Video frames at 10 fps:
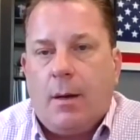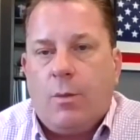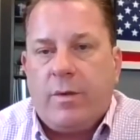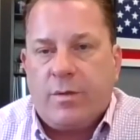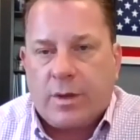
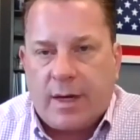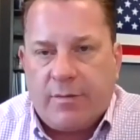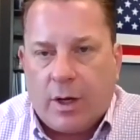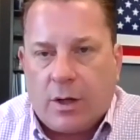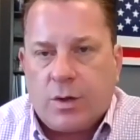We've looked at
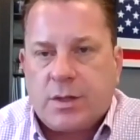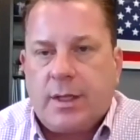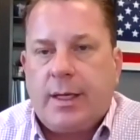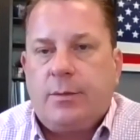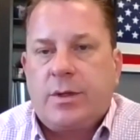it very
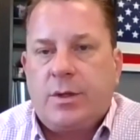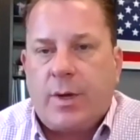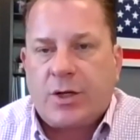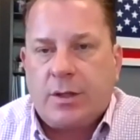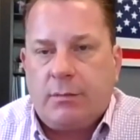closely, and with the
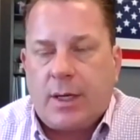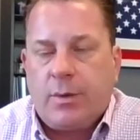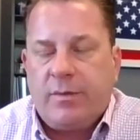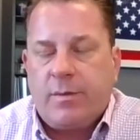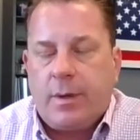direction that
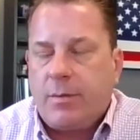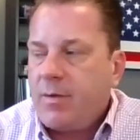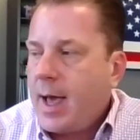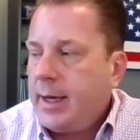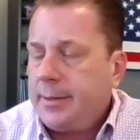we've been
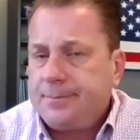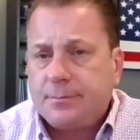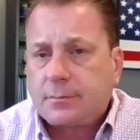provided,